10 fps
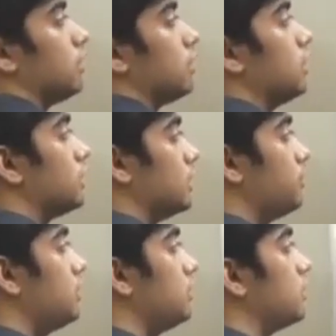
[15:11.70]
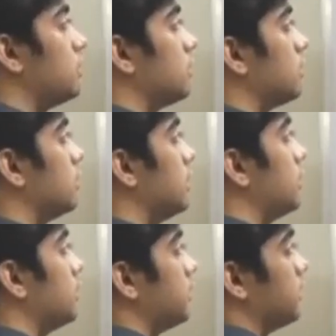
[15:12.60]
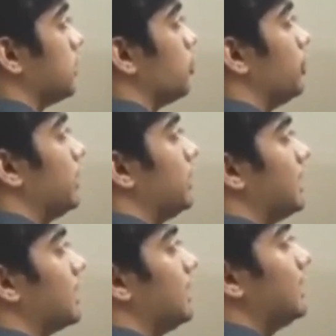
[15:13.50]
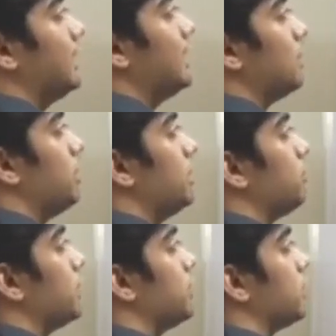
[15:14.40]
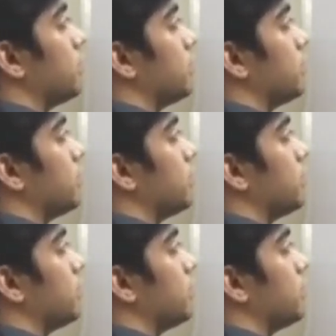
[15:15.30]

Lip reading: the assumption that we are neglecting capillary pressure